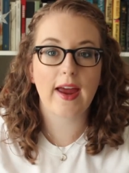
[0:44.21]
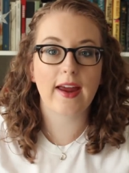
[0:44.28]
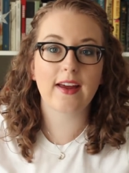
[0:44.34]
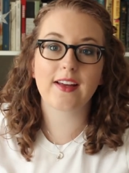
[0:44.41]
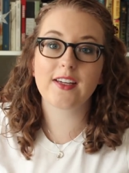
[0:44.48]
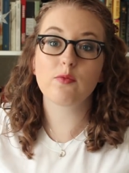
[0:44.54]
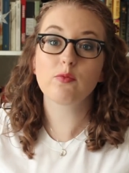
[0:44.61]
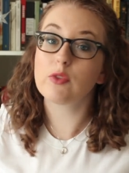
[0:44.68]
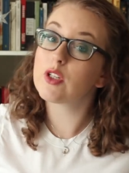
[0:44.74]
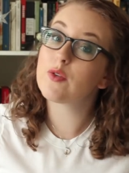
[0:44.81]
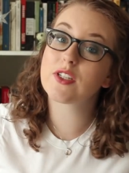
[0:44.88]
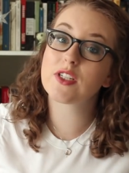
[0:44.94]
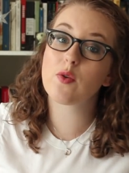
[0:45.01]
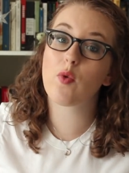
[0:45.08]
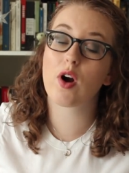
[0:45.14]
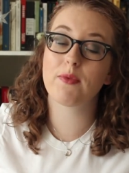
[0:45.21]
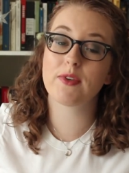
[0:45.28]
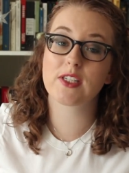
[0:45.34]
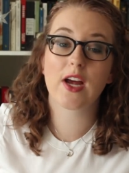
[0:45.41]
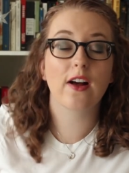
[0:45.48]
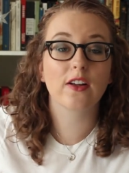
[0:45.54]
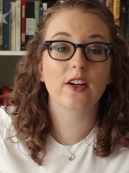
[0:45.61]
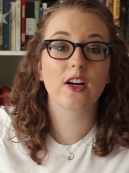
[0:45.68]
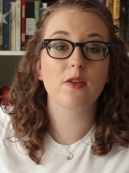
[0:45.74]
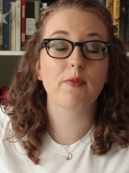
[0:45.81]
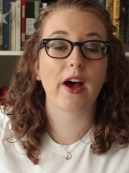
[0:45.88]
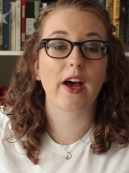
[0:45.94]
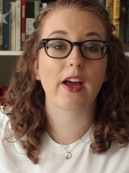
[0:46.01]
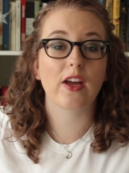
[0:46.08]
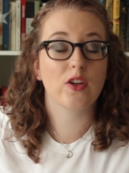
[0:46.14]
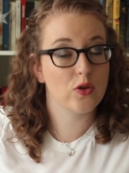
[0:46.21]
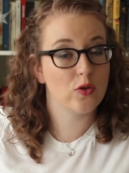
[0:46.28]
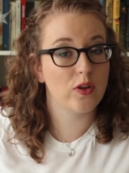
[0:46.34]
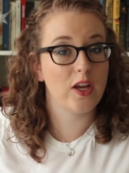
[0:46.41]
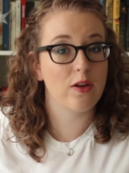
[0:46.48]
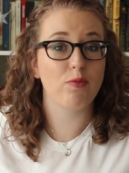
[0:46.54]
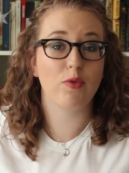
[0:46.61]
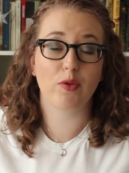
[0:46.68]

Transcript: and Blue is the Warmest Color by Julie